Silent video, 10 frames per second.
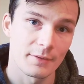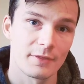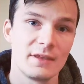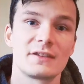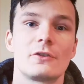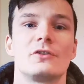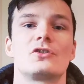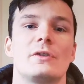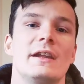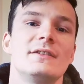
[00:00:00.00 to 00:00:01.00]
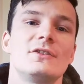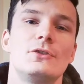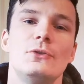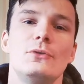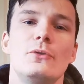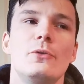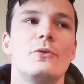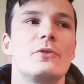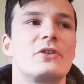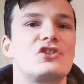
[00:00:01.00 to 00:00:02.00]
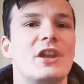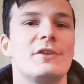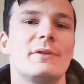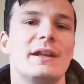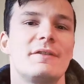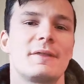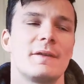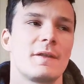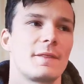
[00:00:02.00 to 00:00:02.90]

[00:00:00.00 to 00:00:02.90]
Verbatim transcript: these constraints to generate